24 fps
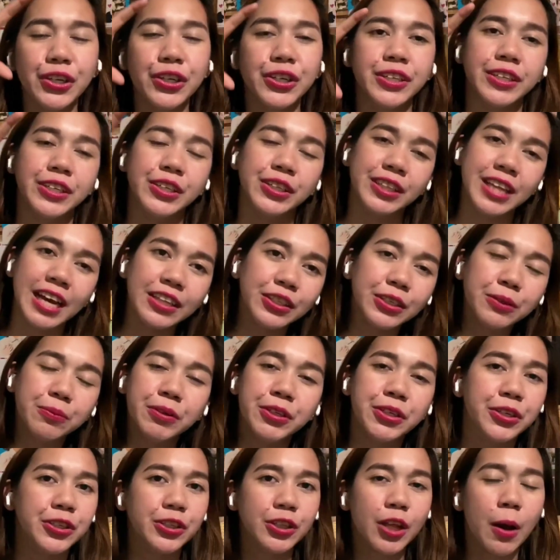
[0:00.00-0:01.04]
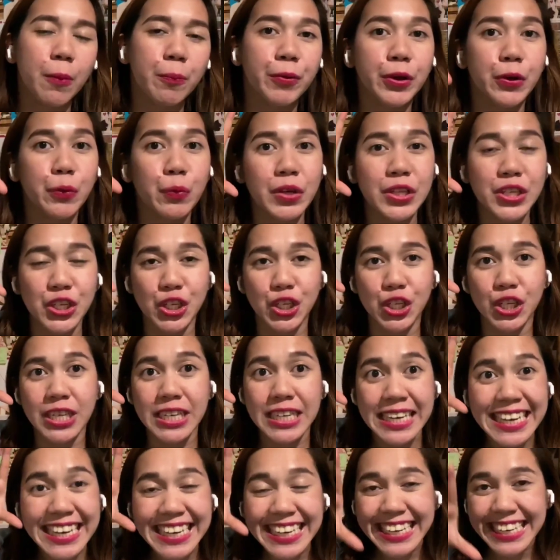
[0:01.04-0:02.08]
you determine your topic, which
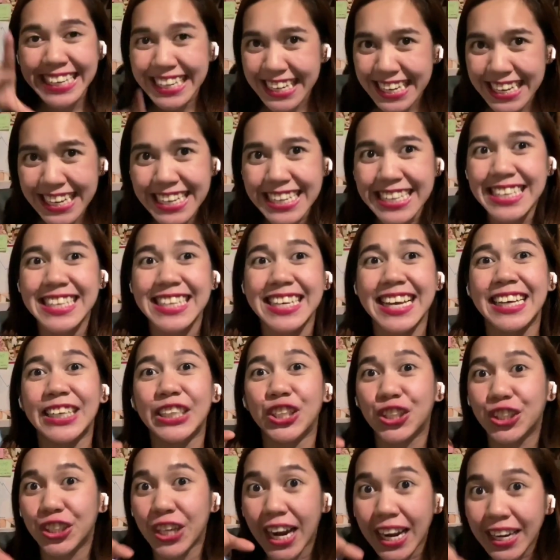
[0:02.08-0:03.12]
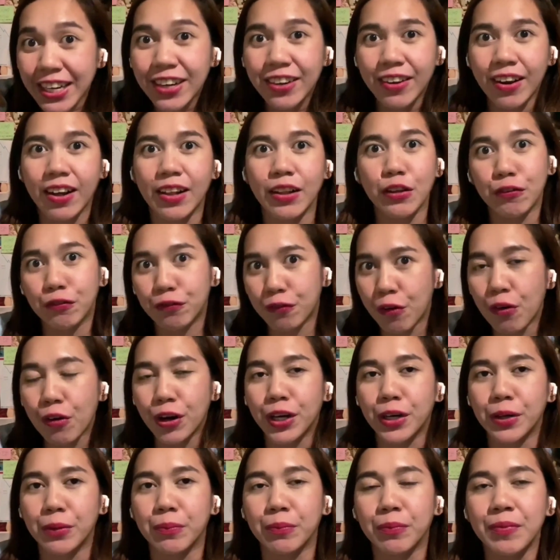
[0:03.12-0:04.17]
is a general
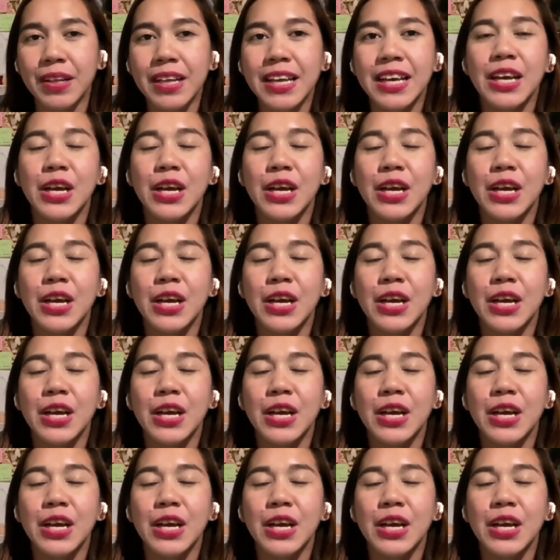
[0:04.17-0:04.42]
form,